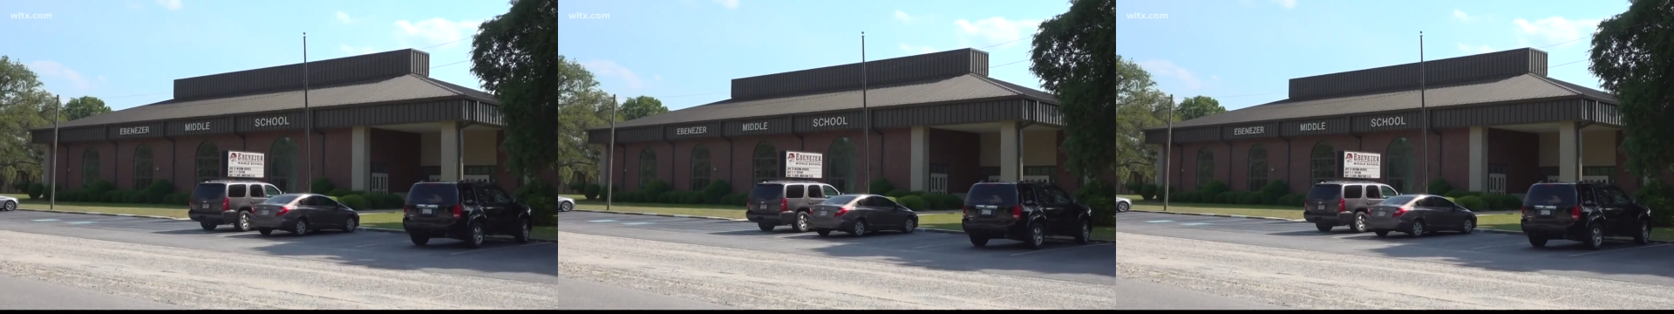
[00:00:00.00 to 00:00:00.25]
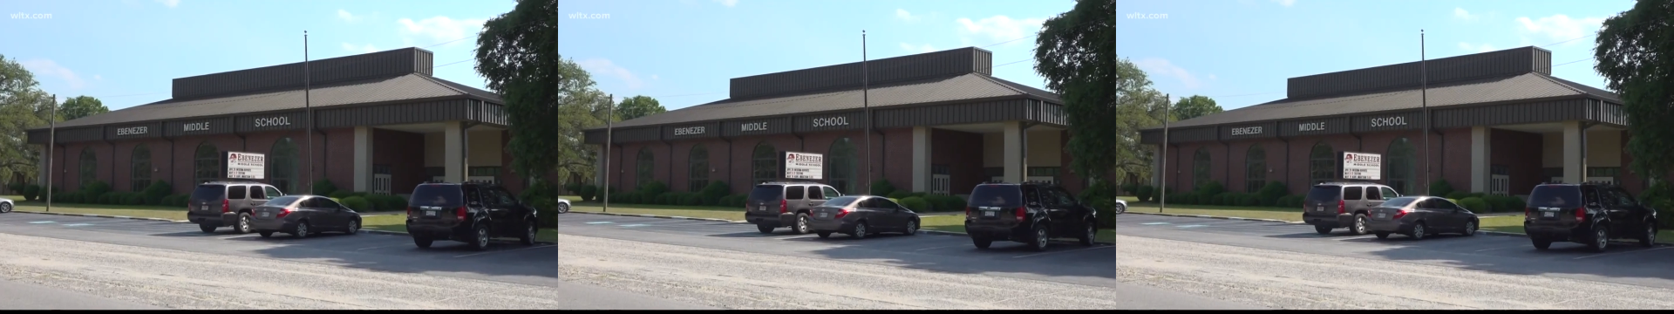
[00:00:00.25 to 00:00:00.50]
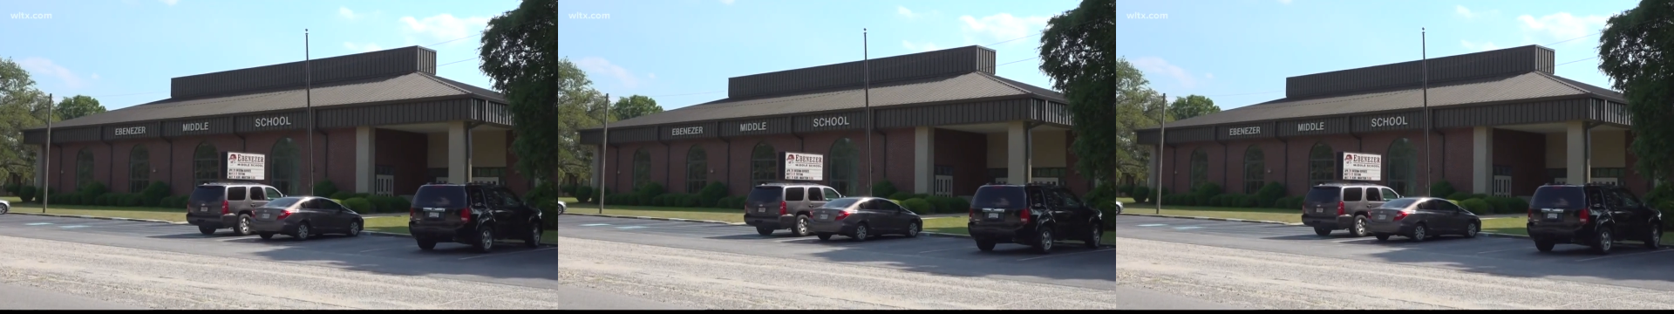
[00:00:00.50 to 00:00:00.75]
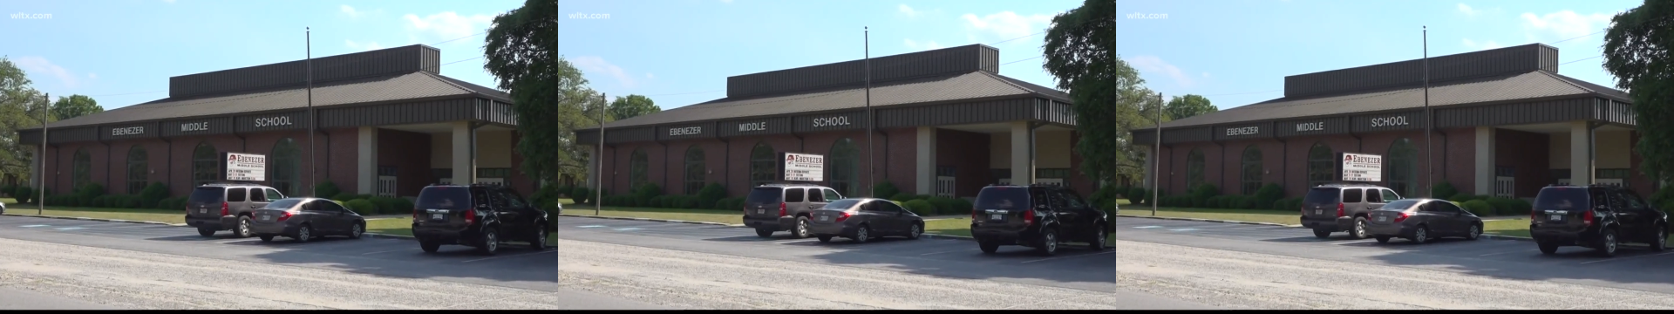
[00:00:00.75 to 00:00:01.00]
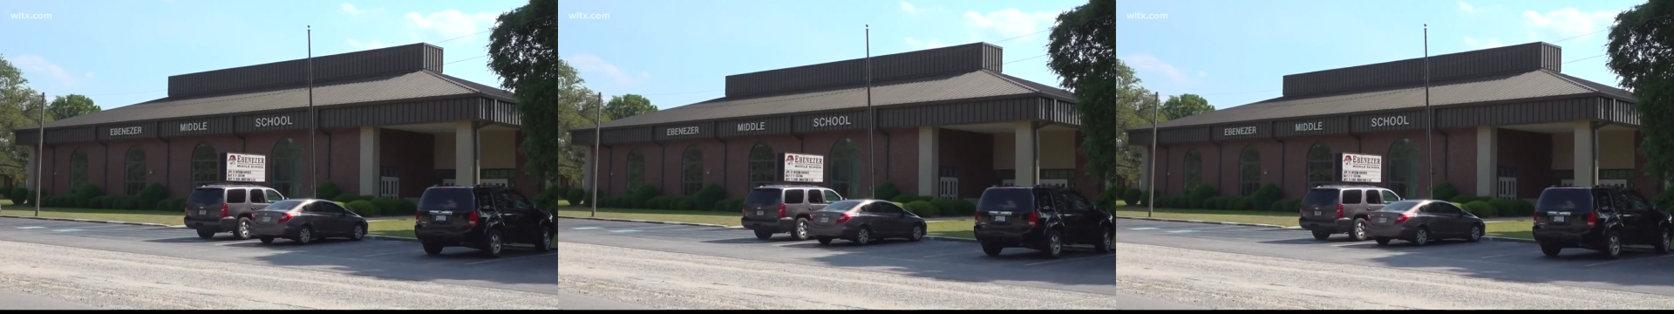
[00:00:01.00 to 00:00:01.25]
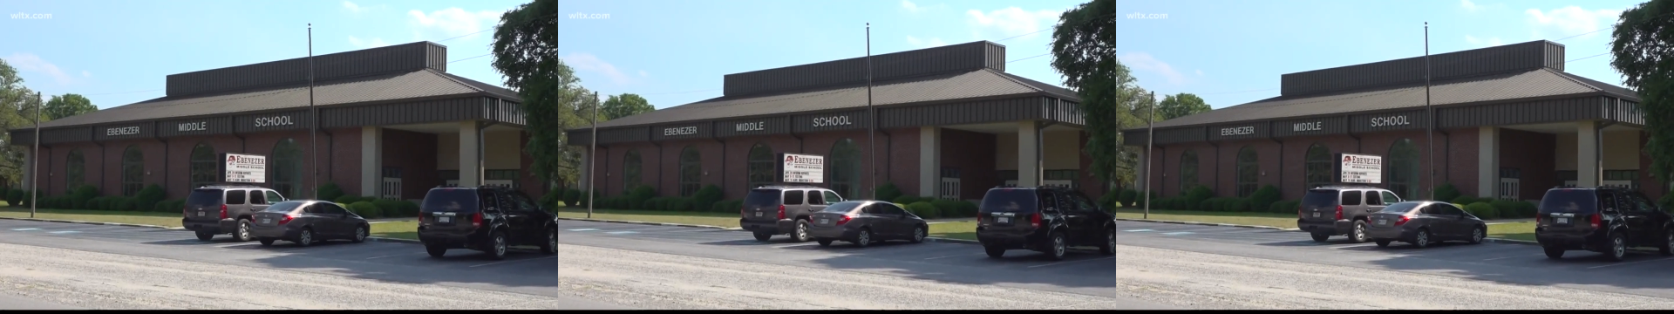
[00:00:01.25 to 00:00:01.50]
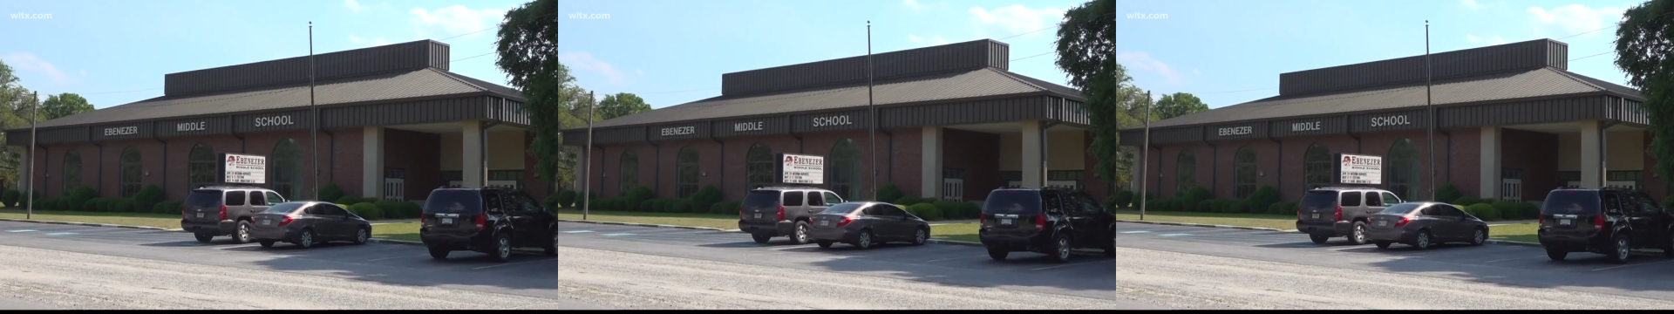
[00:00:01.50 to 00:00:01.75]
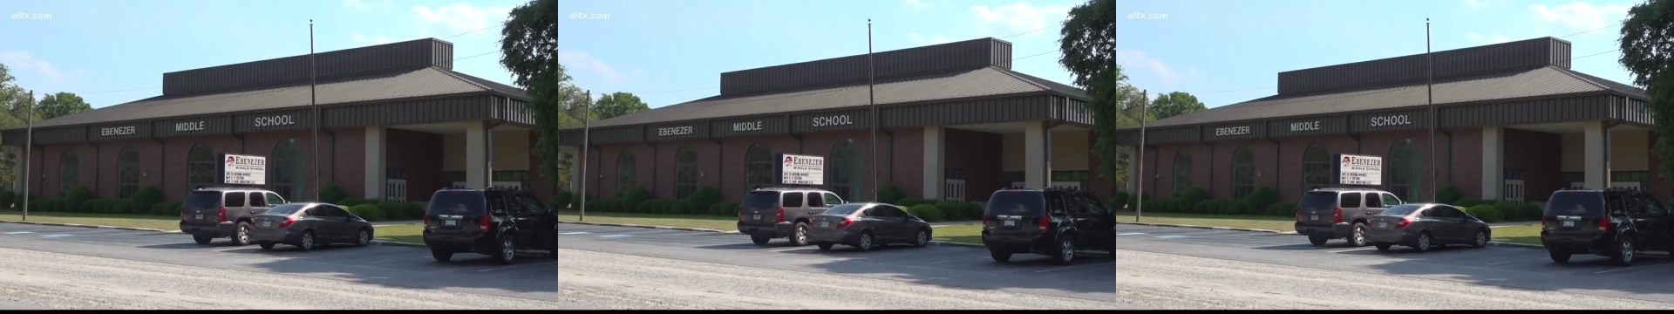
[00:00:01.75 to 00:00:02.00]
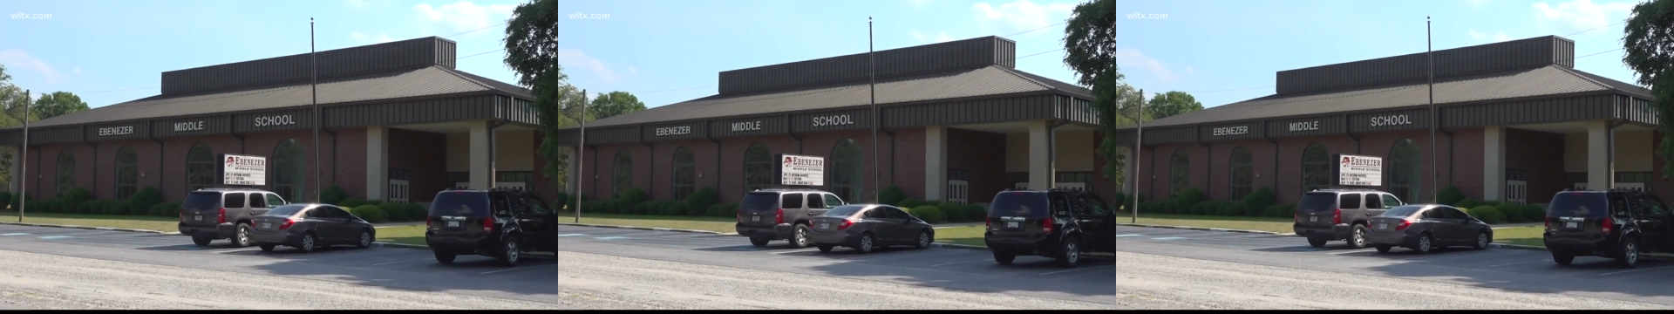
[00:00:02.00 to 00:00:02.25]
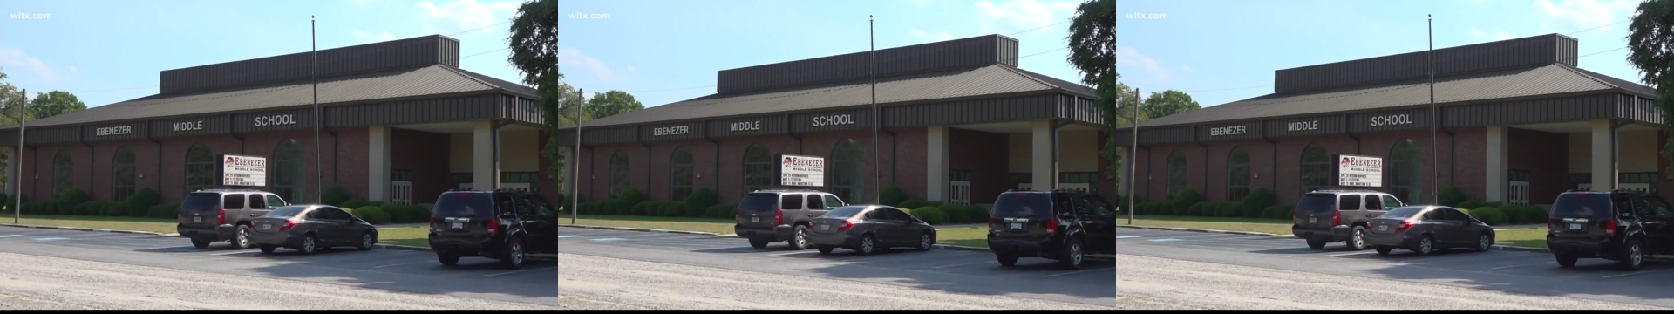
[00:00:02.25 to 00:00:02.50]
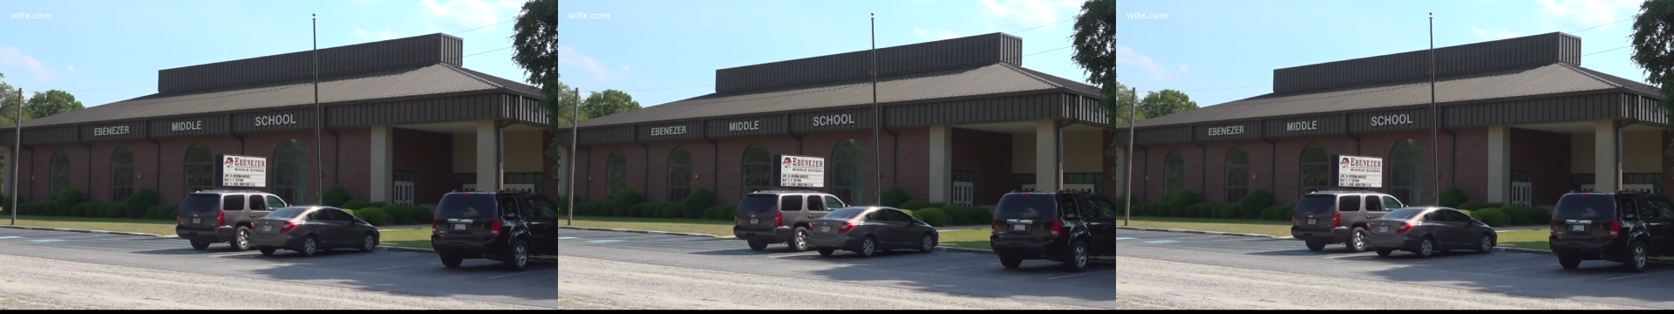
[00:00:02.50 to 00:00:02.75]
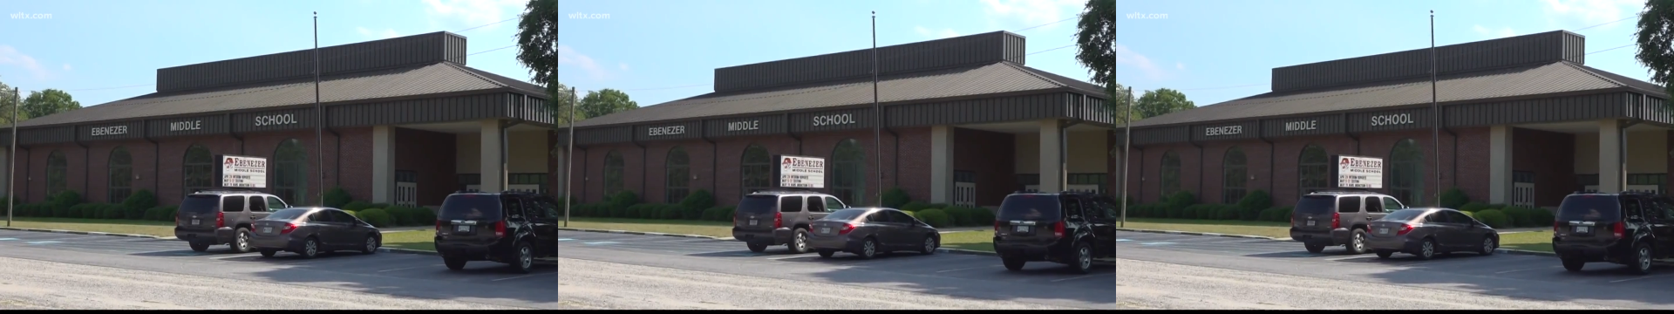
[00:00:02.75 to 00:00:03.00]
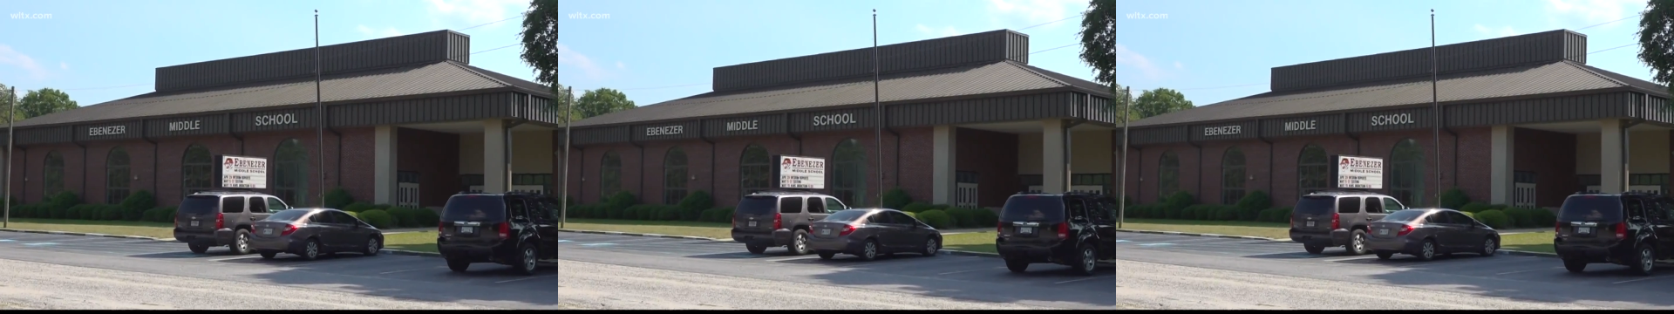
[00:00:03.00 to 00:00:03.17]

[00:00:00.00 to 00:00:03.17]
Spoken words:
(no speaker visible)